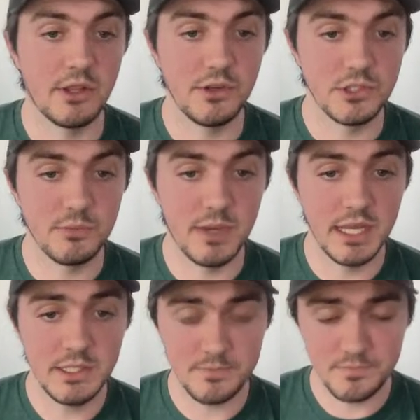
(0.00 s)
user
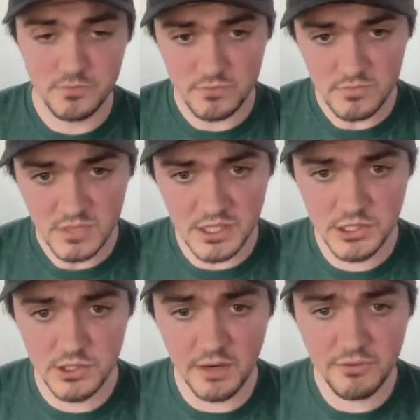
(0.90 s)
base.
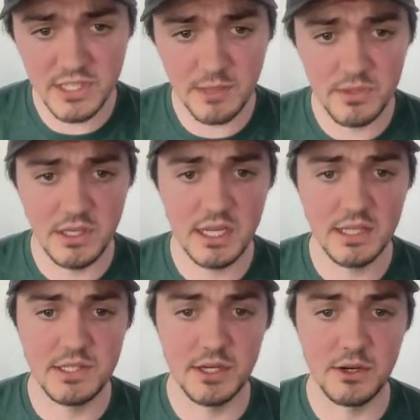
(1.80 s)
So definitely something to
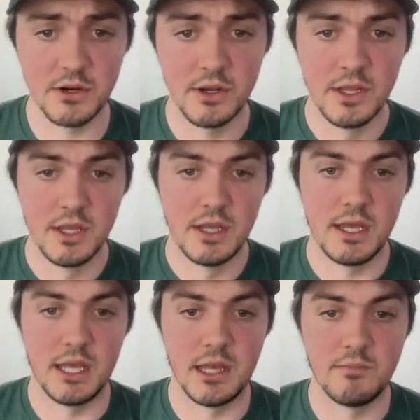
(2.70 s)
consider.
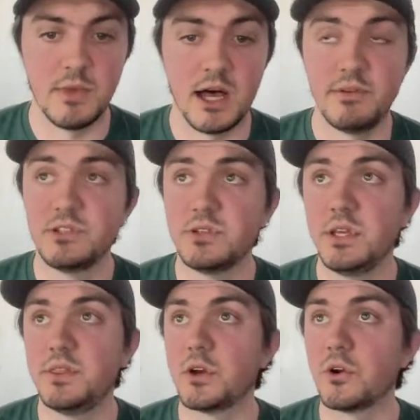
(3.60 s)

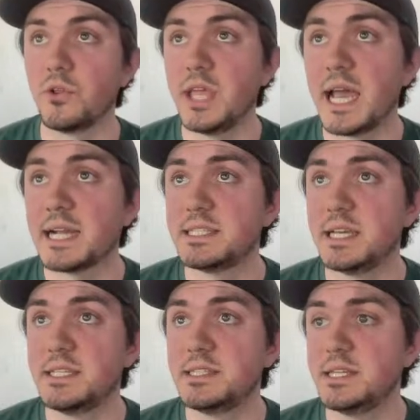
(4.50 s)
Obviously, the early
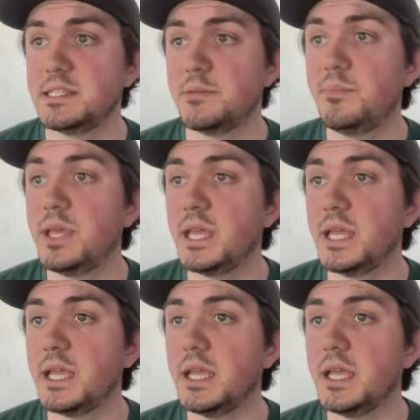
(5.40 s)
access is a big